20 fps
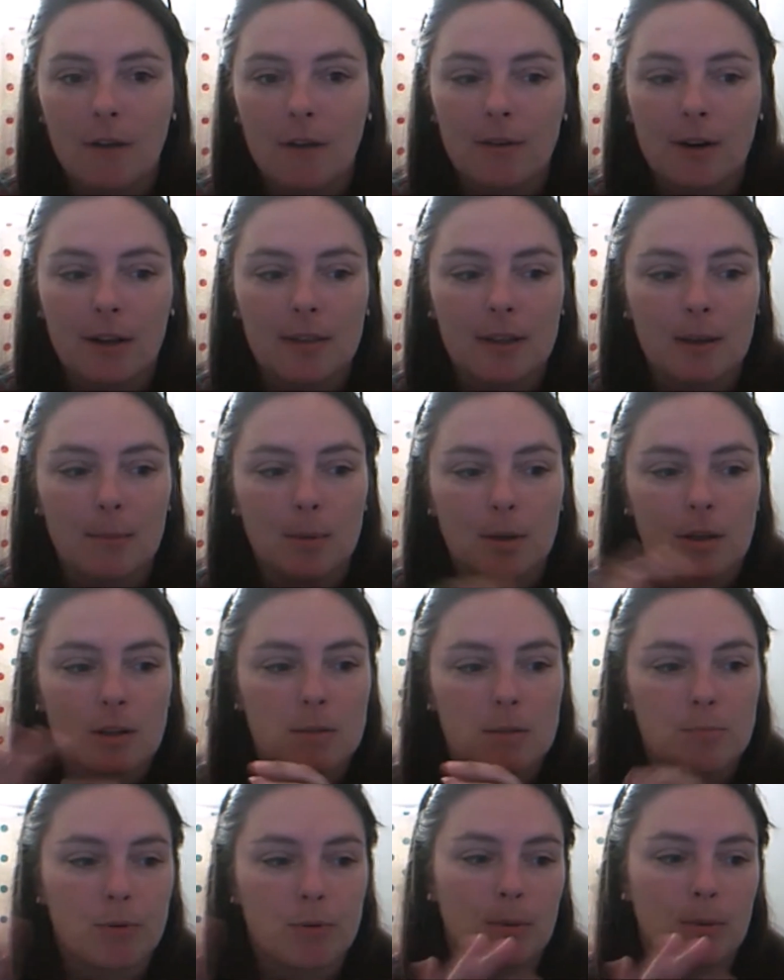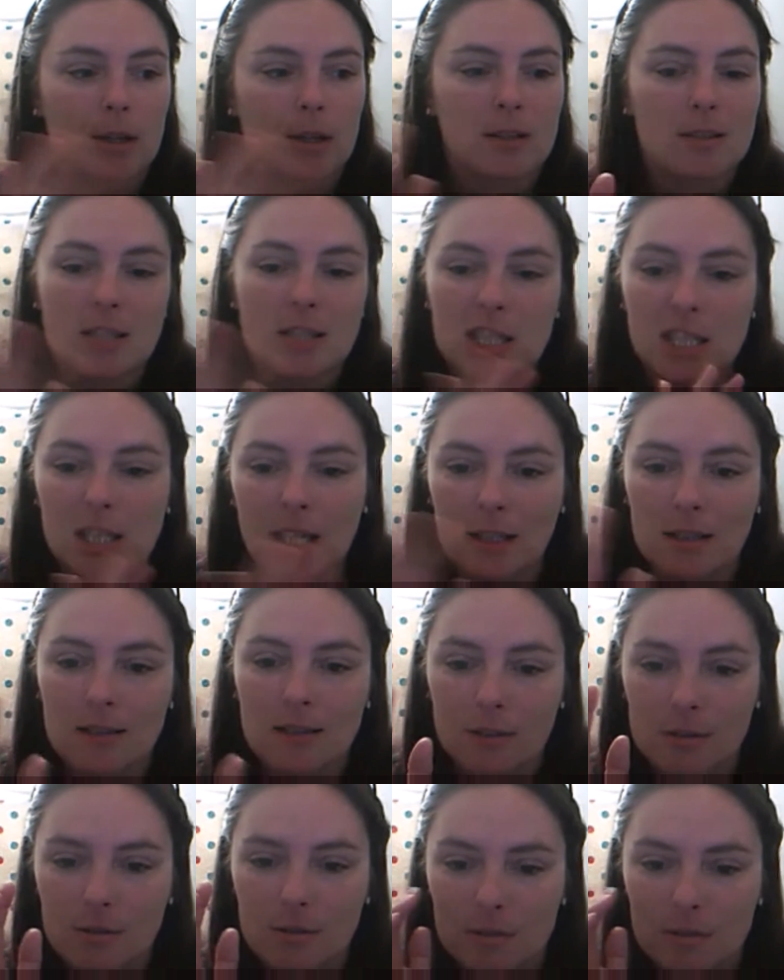And I think probably because the
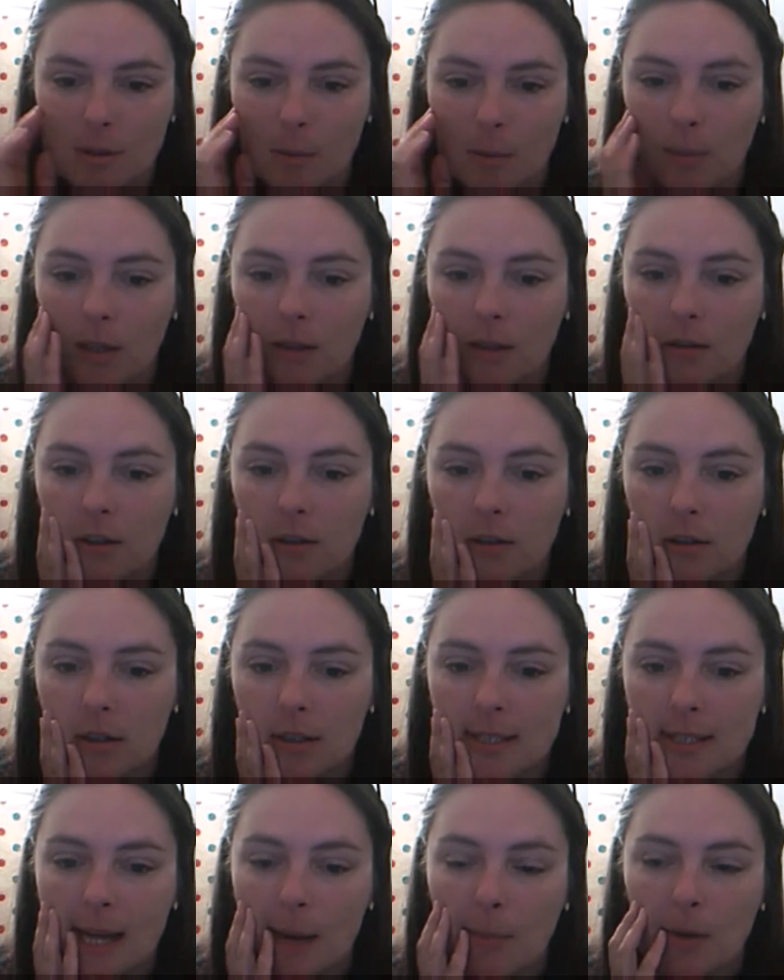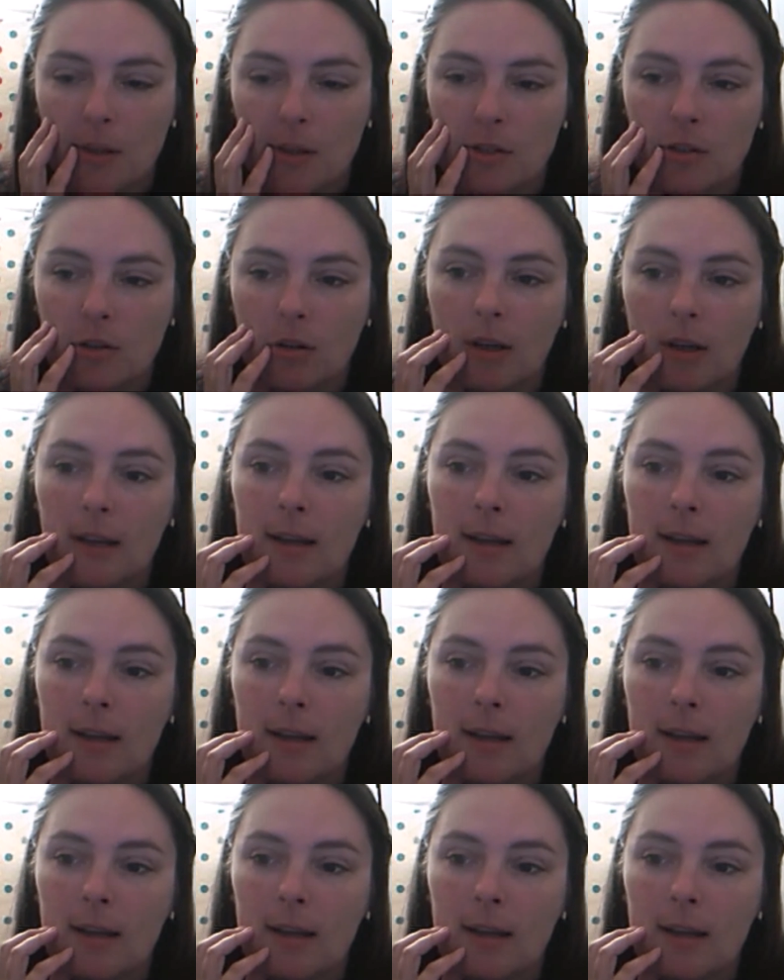sensors or something are damaged on it.